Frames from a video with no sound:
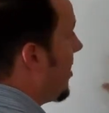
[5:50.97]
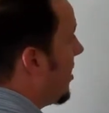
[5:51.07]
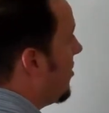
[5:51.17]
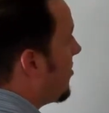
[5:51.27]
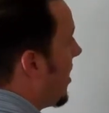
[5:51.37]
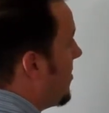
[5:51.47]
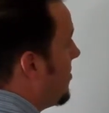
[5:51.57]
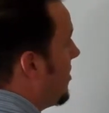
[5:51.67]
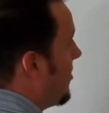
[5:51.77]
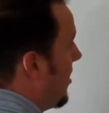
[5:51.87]
is how you type
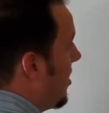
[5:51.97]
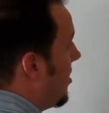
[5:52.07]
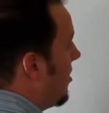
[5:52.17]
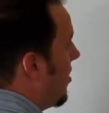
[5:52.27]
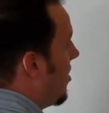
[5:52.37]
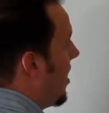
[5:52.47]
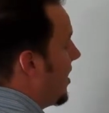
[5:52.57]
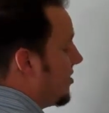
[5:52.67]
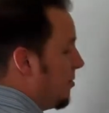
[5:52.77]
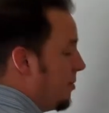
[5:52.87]
this in, all
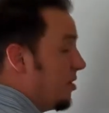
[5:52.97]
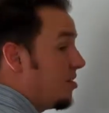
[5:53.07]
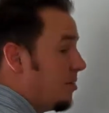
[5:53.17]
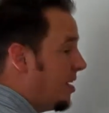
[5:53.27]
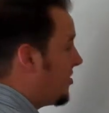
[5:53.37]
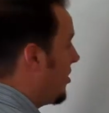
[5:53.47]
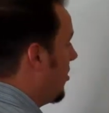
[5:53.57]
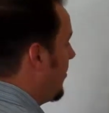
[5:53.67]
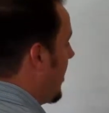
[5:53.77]
right, to build some SEO